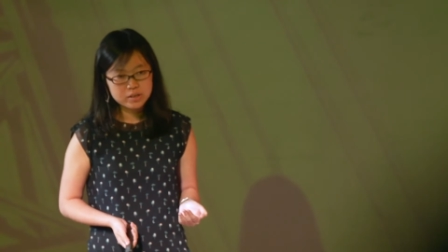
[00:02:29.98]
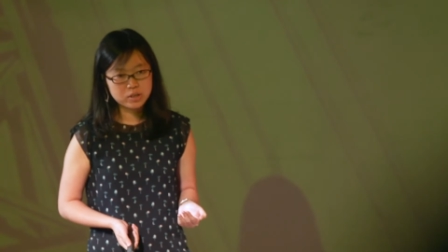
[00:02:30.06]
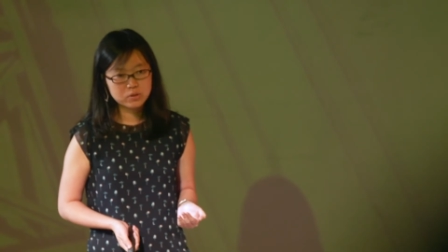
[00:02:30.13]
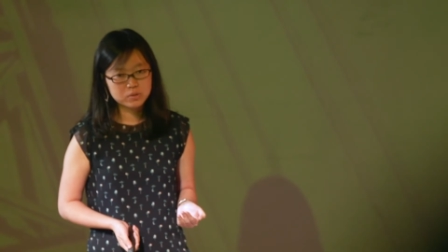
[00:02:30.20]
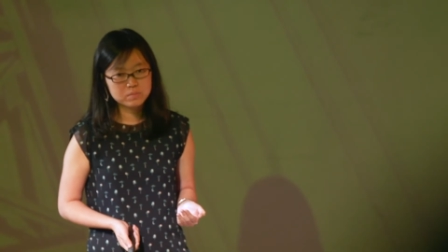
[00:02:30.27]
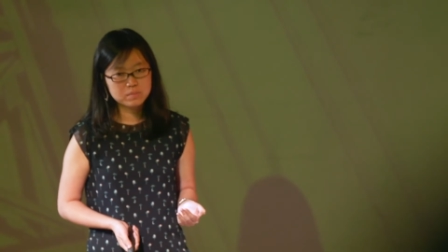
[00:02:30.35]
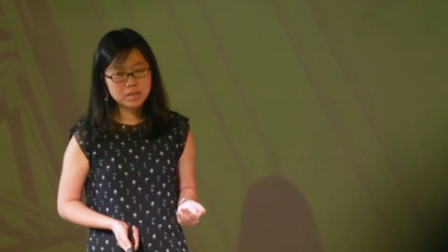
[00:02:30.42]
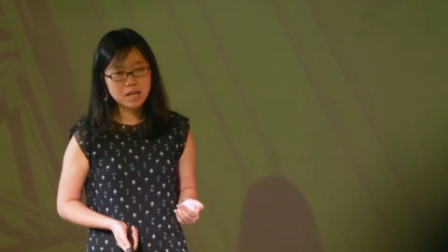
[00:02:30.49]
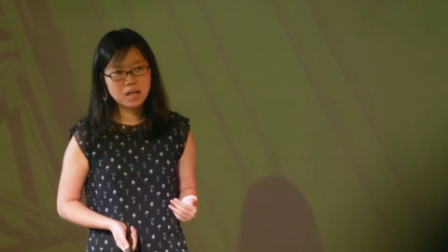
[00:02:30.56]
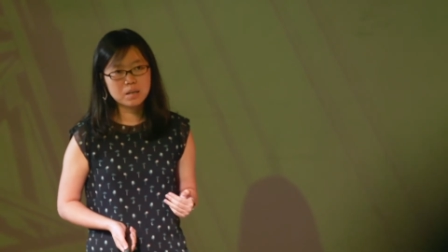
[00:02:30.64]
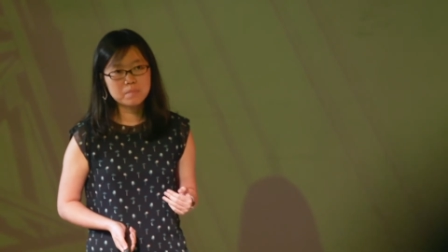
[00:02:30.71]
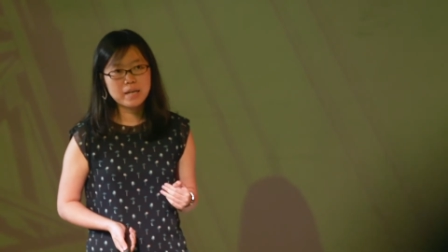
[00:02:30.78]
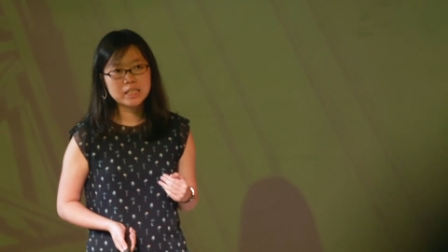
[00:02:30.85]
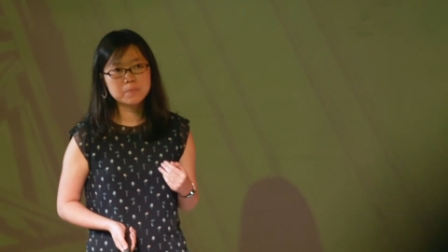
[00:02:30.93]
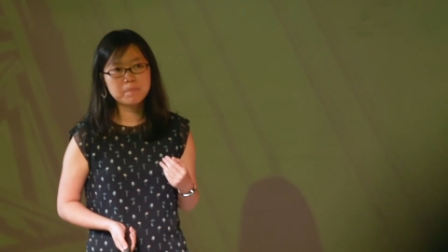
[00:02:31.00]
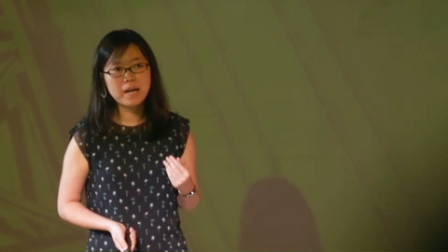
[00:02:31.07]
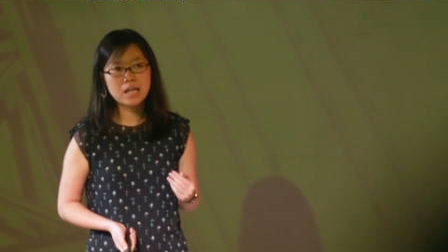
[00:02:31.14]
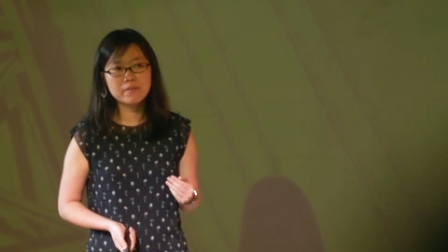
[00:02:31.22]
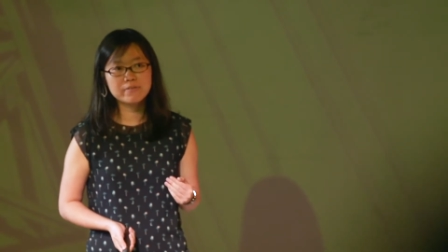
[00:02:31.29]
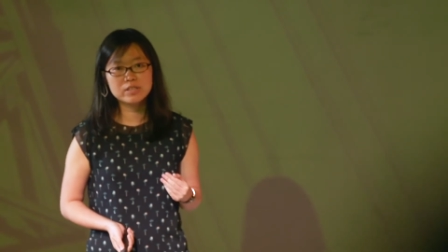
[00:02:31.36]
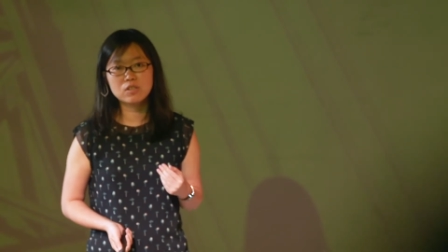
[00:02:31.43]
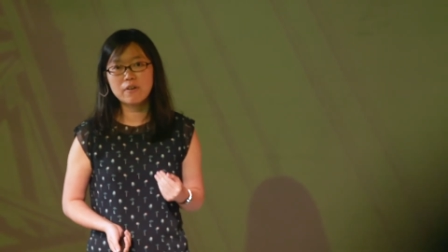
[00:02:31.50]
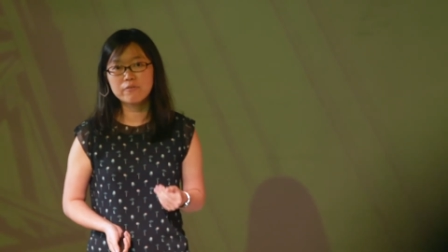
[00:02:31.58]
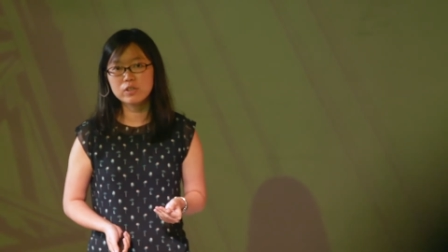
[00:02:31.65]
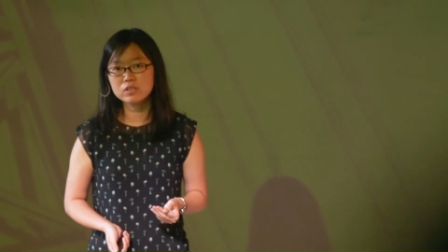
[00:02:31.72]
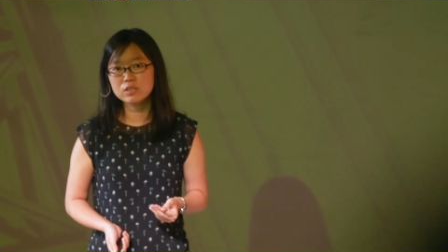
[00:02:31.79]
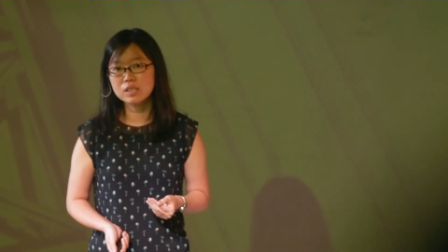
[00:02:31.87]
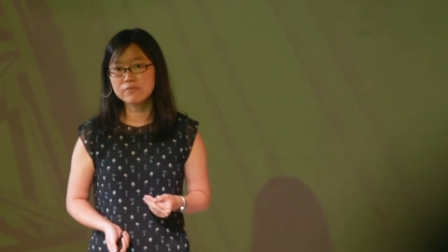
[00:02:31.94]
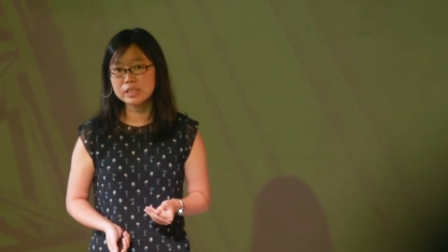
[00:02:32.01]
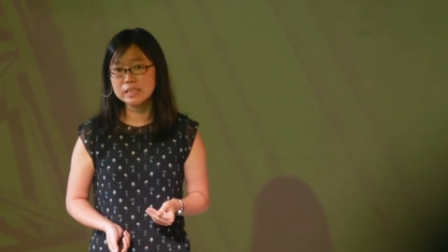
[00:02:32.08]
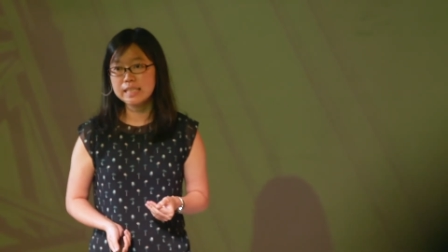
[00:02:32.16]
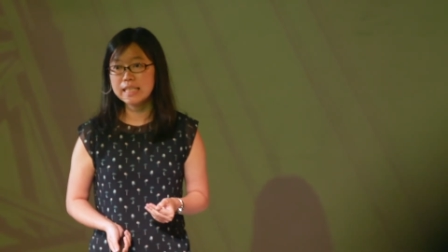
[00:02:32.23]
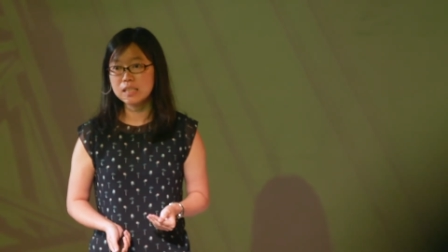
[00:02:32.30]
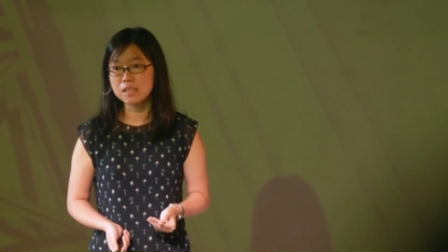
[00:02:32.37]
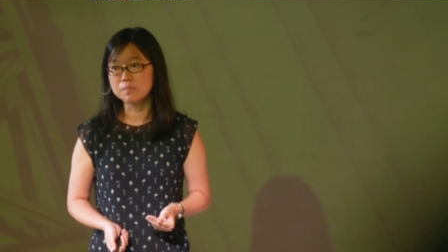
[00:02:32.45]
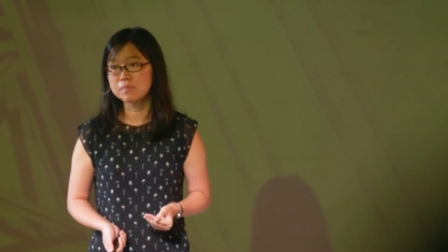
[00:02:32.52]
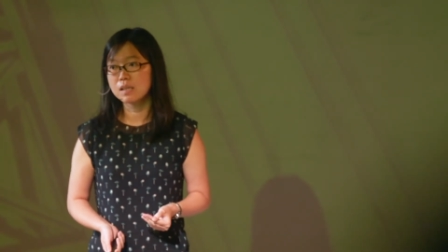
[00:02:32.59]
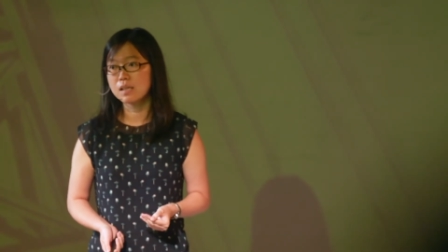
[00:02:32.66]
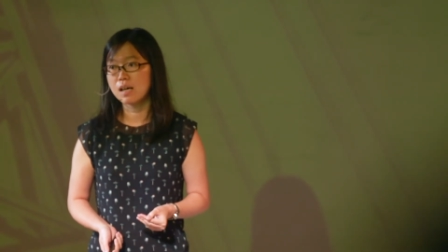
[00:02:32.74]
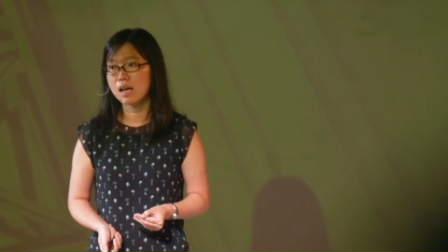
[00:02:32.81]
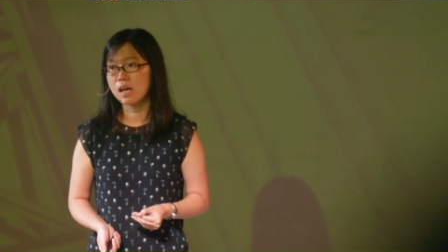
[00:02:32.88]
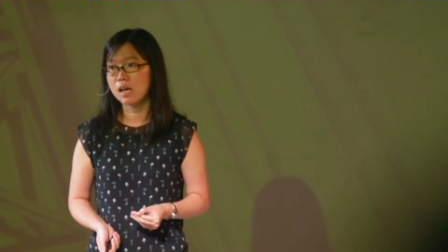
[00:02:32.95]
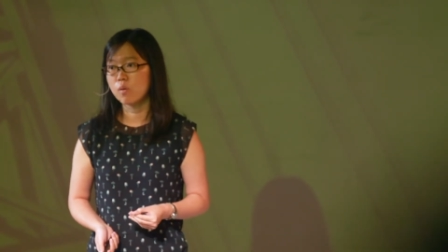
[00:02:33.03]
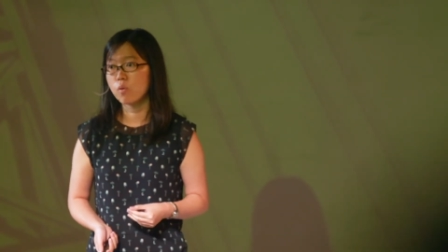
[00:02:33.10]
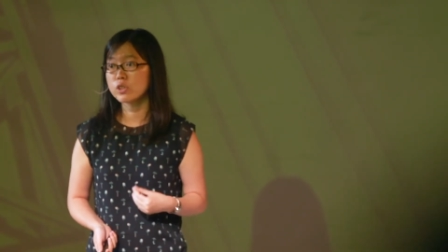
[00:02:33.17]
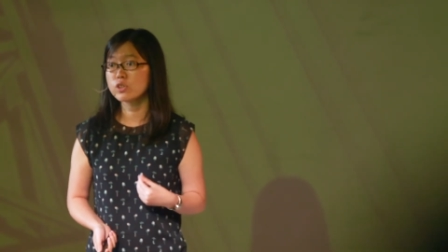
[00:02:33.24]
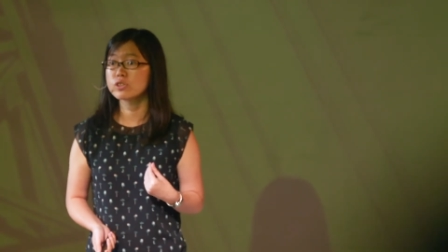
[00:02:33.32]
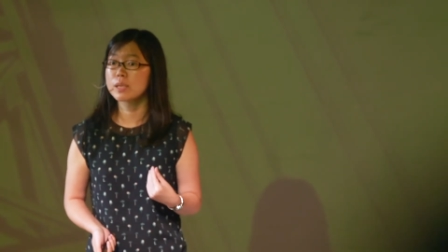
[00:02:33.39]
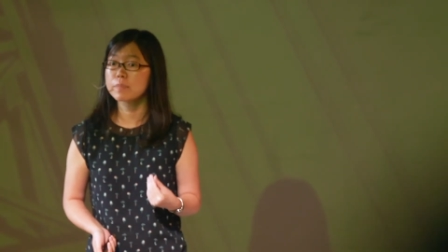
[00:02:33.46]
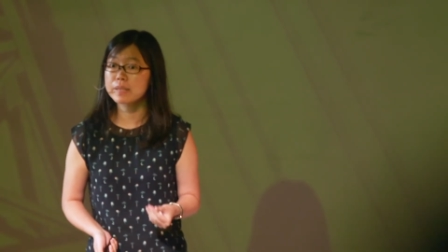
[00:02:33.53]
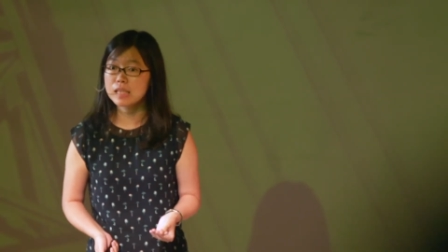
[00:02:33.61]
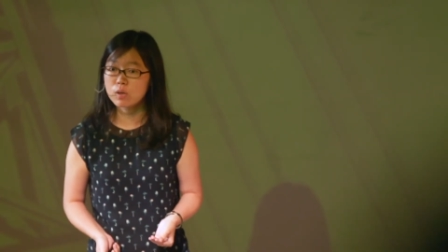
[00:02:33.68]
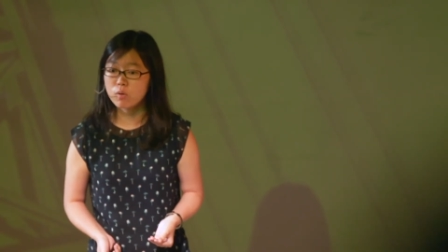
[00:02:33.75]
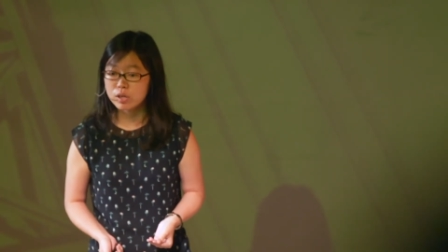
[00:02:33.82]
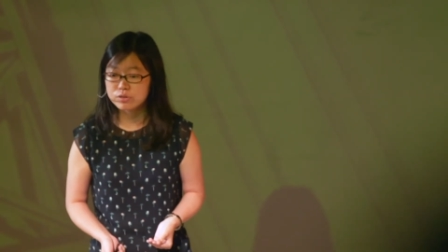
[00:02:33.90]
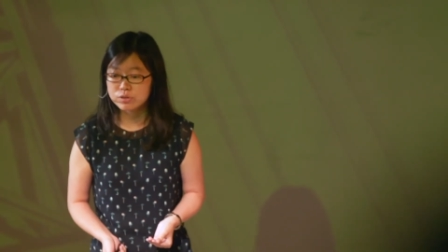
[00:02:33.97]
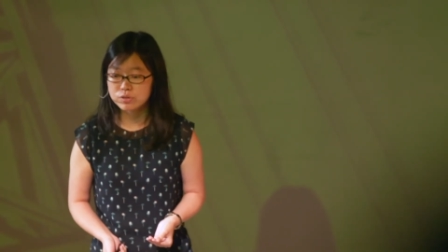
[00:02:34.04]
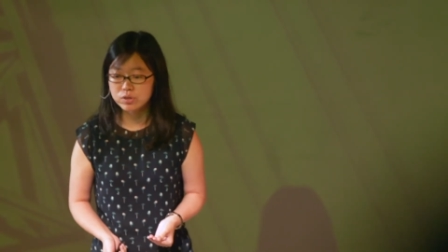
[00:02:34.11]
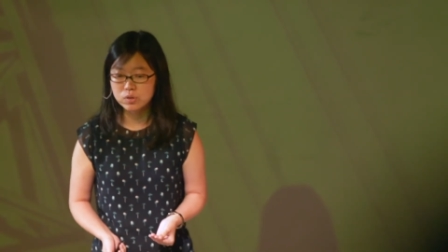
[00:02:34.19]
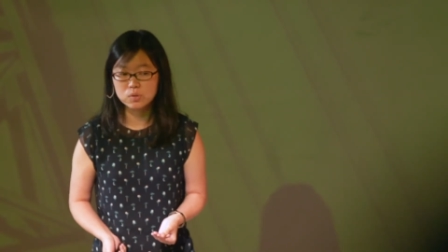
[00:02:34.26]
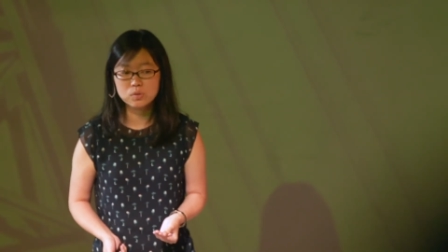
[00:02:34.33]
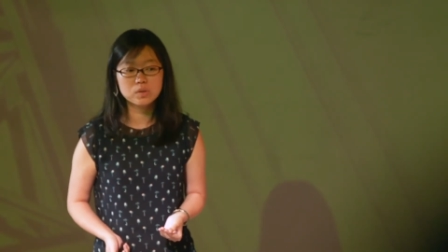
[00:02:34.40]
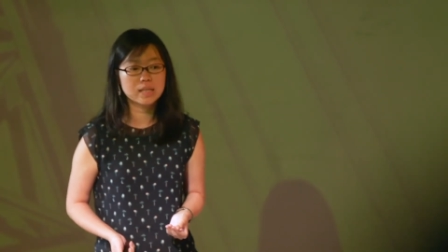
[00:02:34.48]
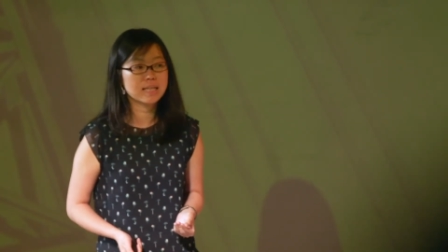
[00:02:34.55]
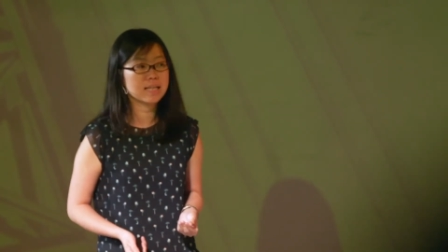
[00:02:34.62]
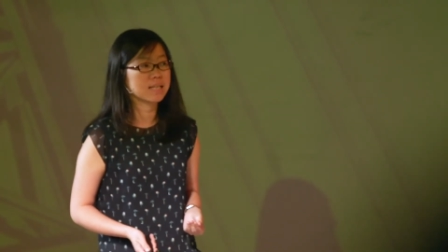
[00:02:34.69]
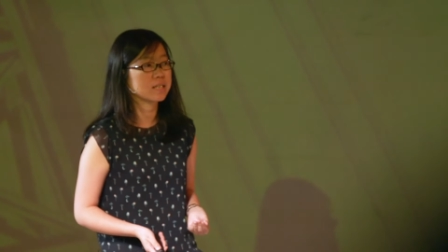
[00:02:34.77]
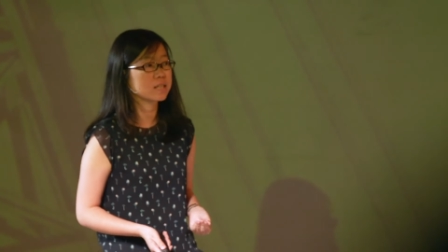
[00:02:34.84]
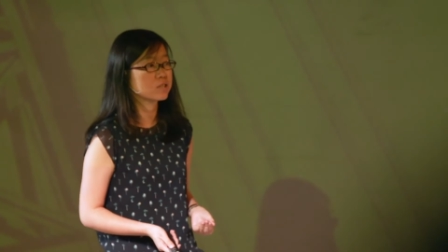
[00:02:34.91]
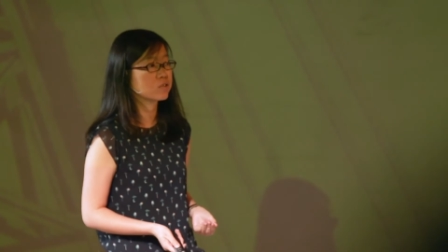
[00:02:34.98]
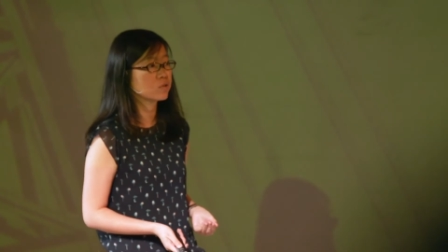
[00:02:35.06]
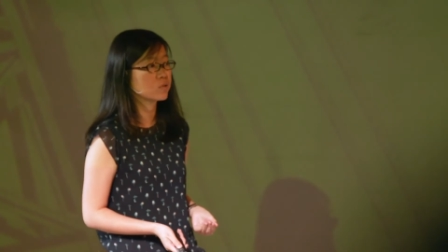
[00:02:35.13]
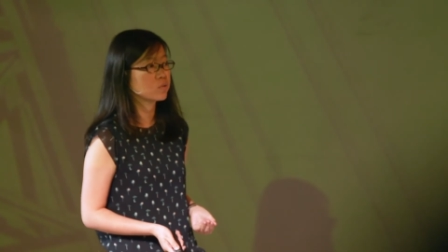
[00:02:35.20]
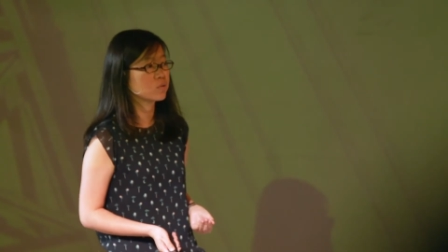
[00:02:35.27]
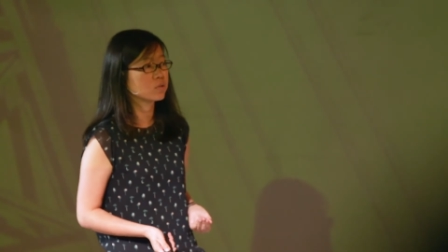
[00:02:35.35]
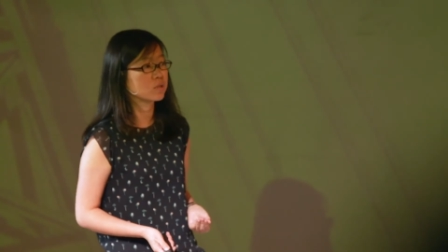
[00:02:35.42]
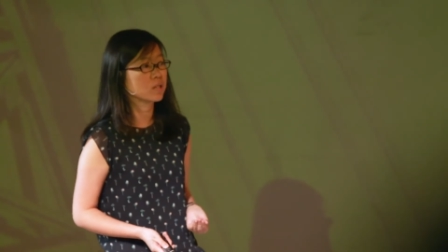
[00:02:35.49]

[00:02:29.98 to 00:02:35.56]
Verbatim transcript: So um, as part of a software delivery team, uh, what you typically want to do is to